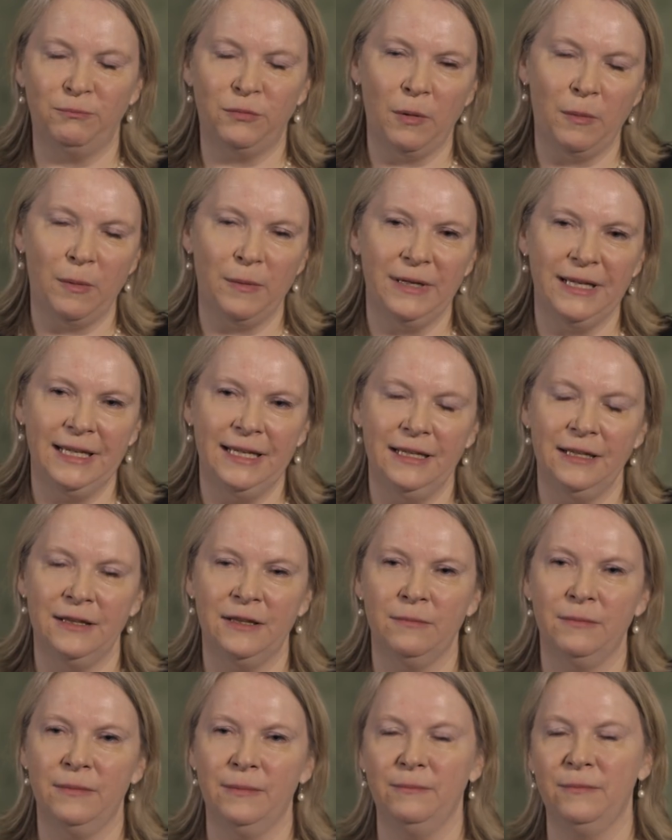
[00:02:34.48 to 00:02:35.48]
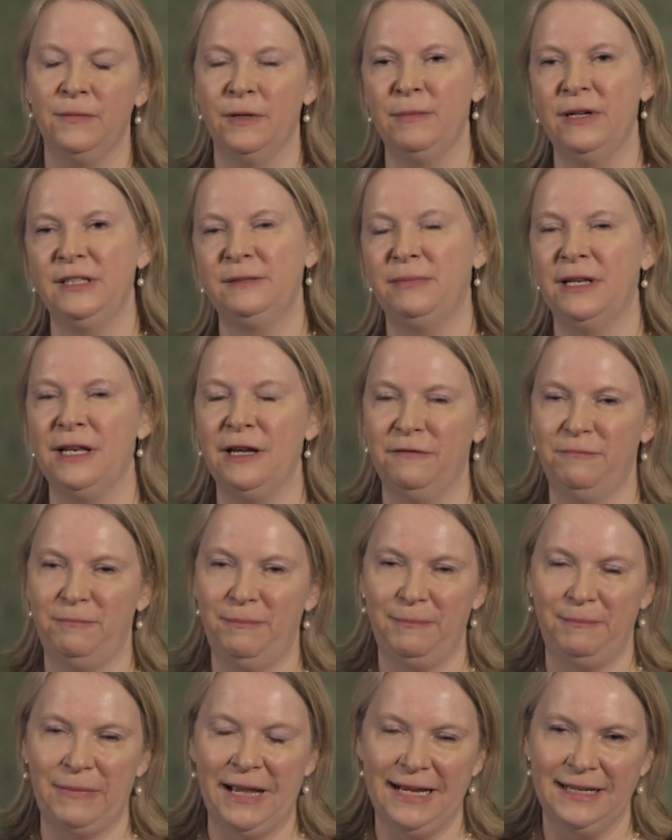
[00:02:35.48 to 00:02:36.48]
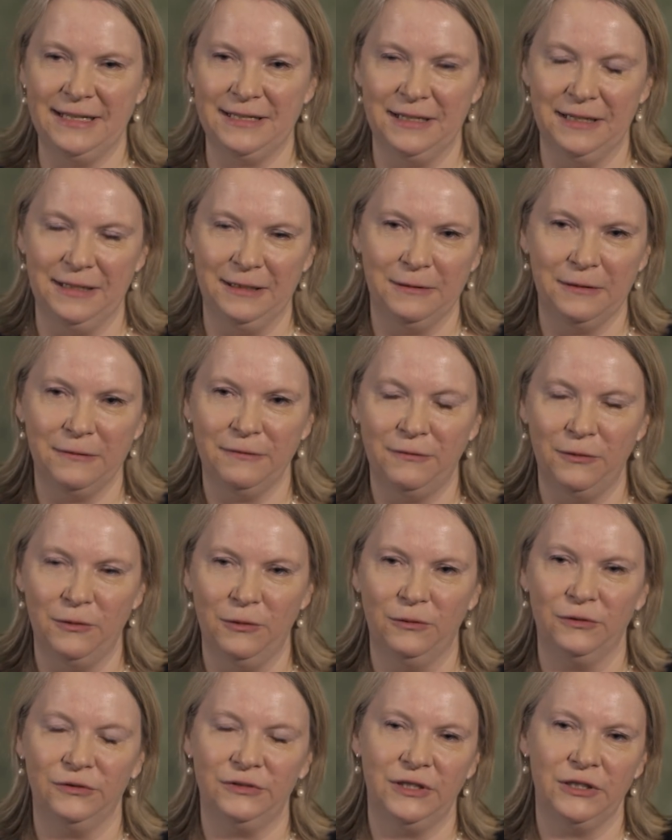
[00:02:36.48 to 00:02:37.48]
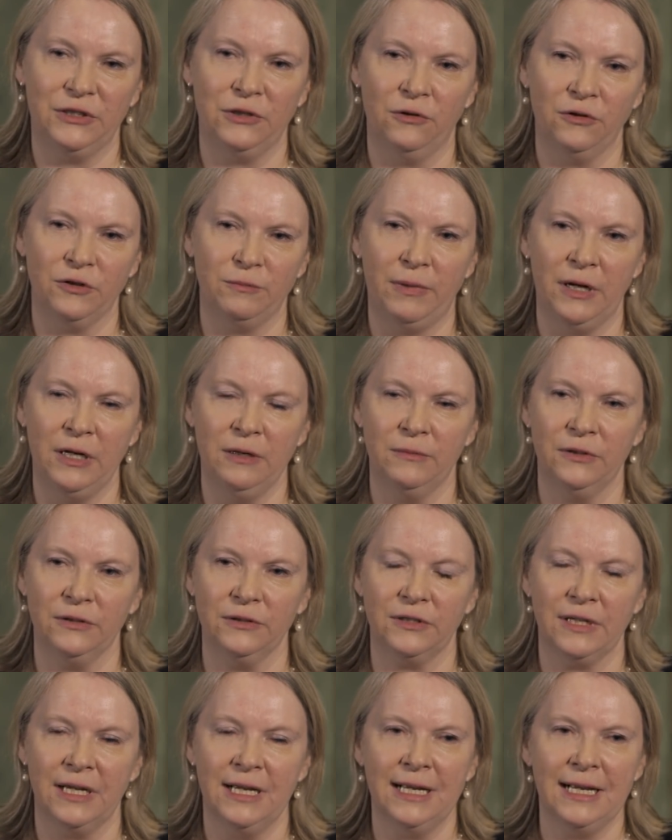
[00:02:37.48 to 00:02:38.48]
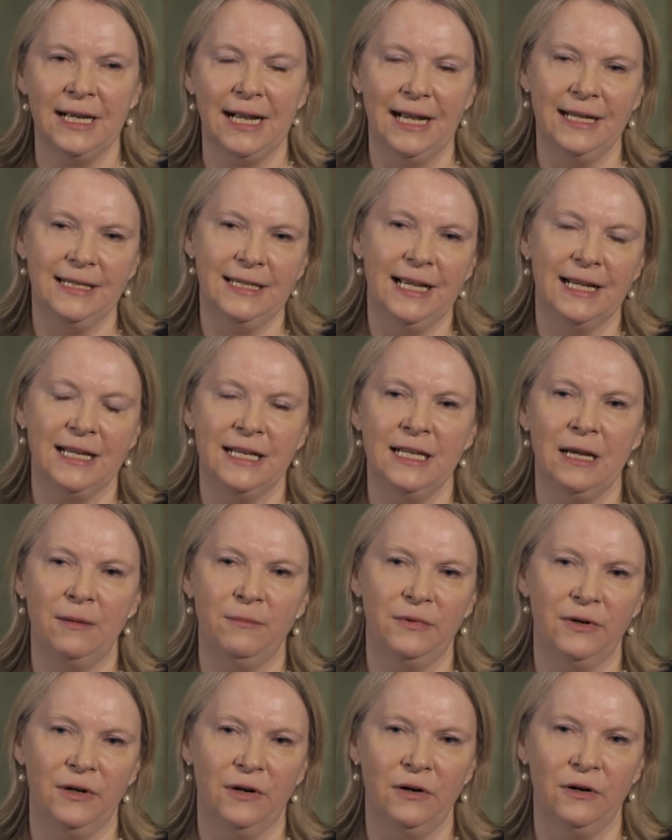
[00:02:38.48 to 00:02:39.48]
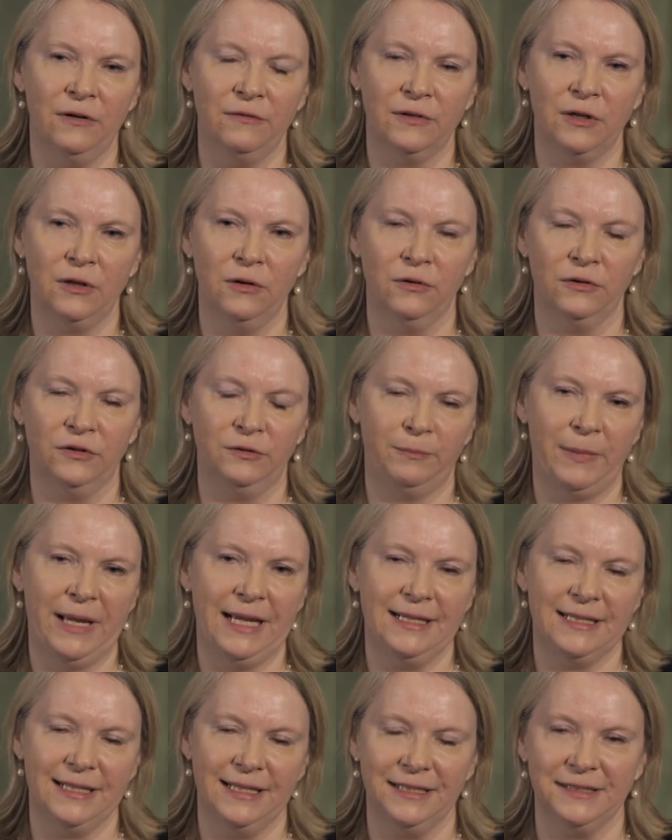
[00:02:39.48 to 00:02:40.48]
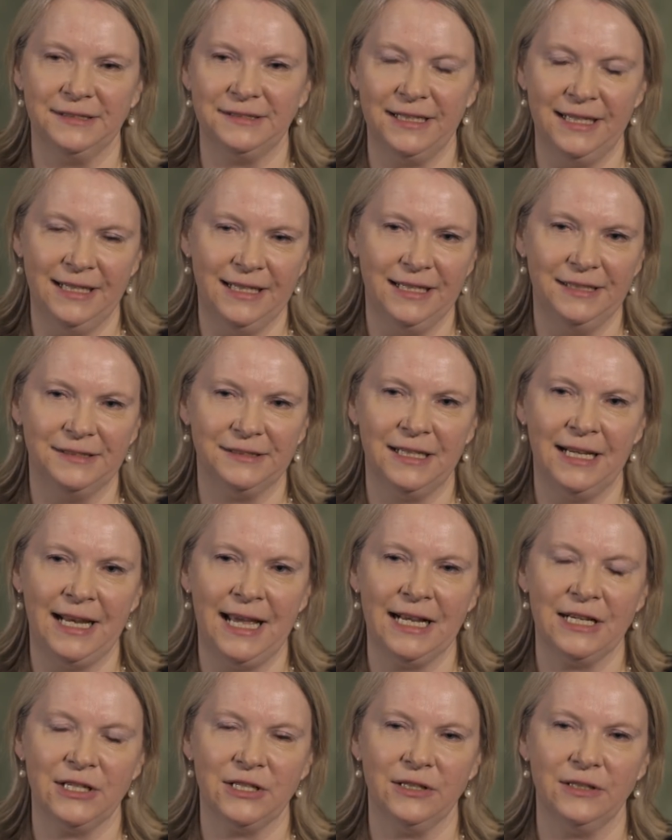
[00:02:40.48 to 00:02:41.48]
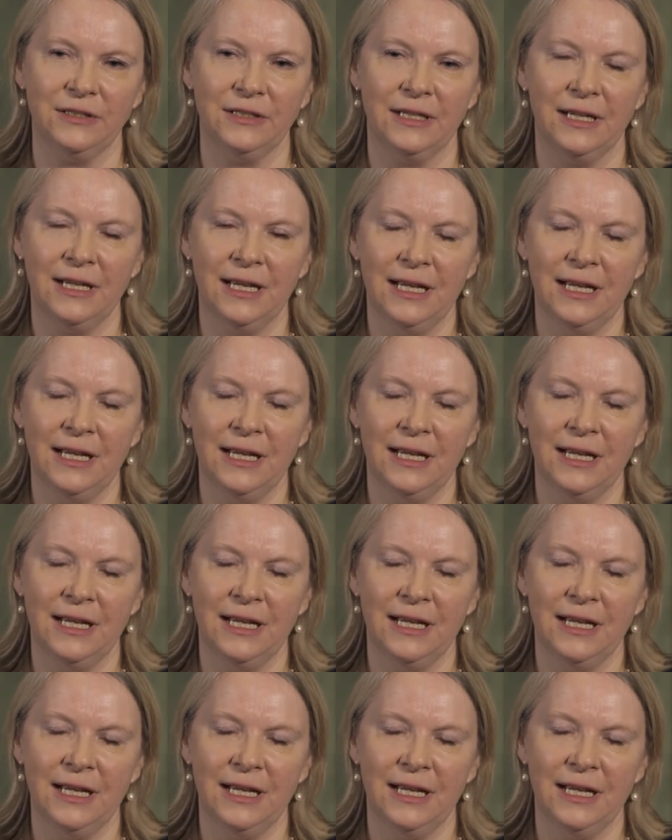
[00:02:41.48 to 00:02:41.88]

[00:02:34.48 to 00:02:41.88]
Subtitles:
probably the most beloved painter for Sir George Beaumont, and he had a number of Claude's paintings in his collection.